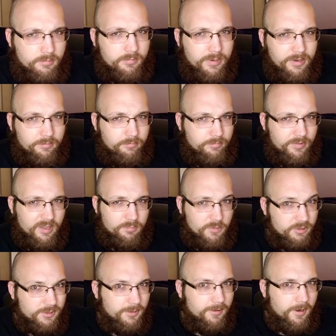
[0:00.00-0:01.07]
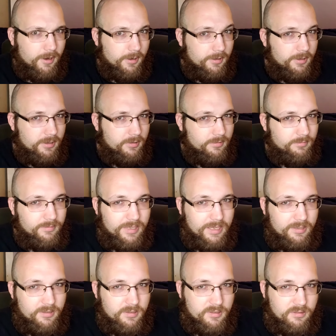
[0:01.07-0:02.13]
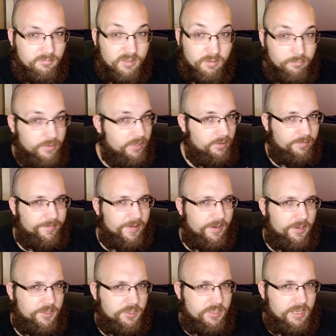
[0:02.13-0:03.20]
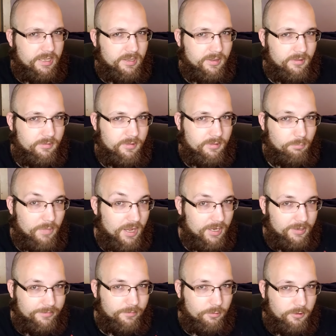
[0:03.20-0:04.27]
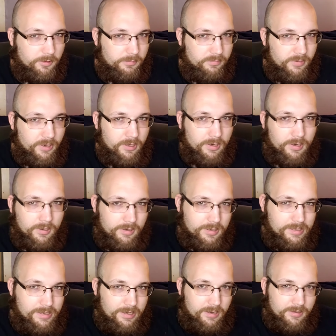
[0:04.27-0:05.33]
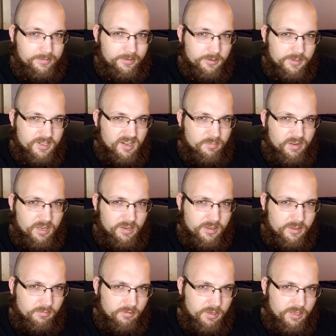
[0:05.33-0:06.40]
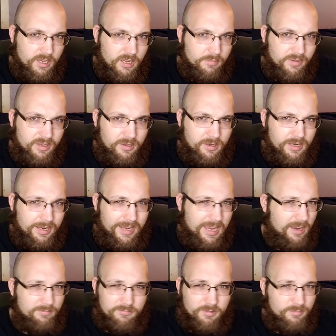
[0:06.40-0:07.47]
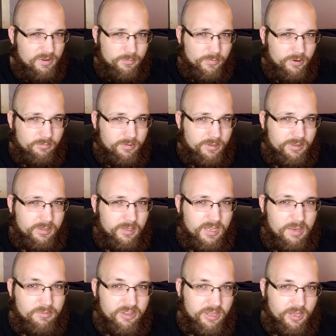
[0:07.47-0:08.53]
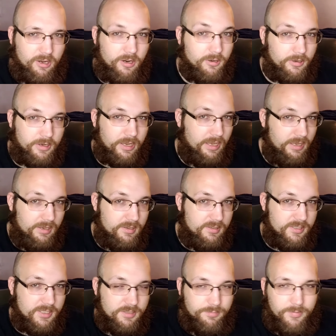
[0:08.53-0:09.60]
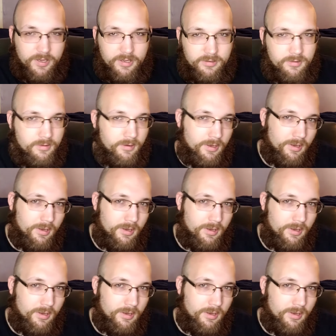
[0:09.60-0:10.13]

We have the Moro arc that's completely finished in manga form, and there's going to be another one coming. I can't remember what the name of the arc is, but